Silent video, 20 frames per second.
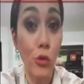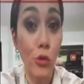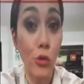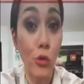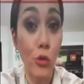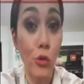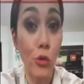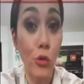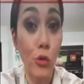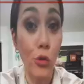
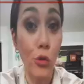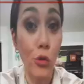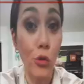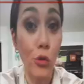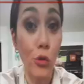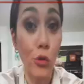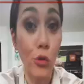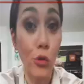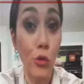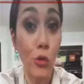
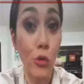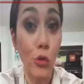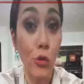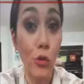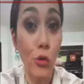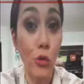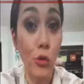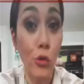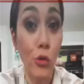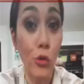
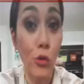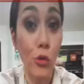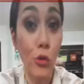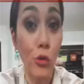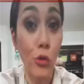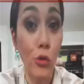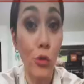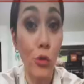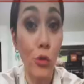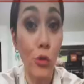
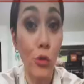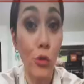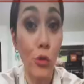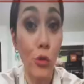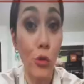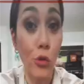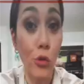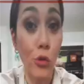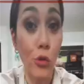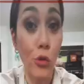
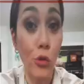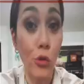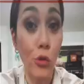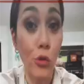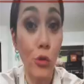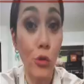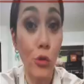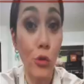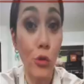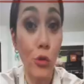
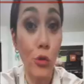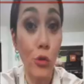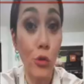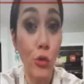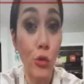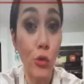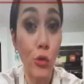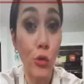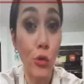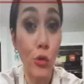
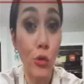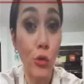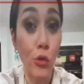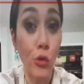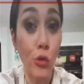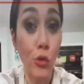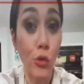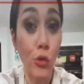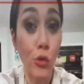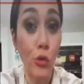
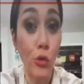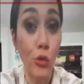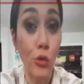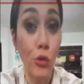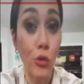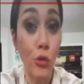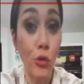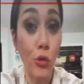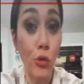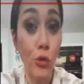
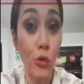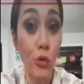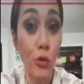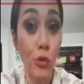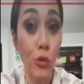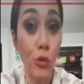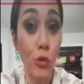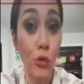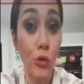[no speech]